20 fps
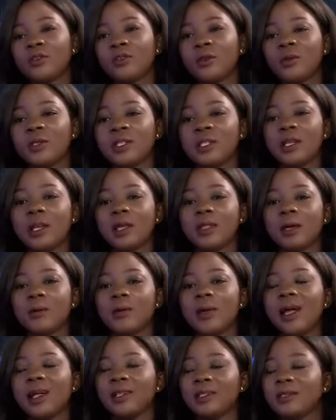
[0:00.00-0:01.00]
So it was clear that
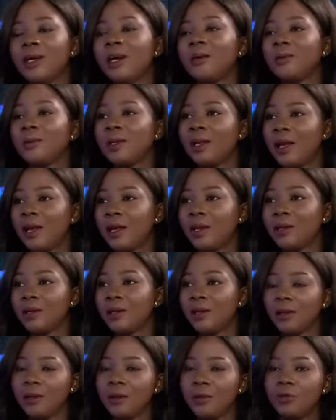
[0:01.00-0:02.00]
we had to
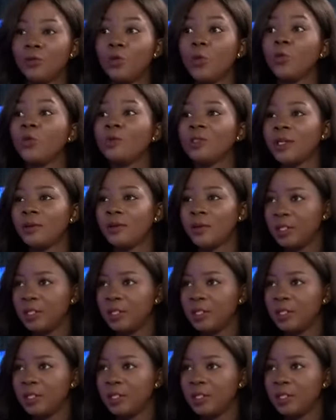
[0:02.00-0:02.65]
outline roles and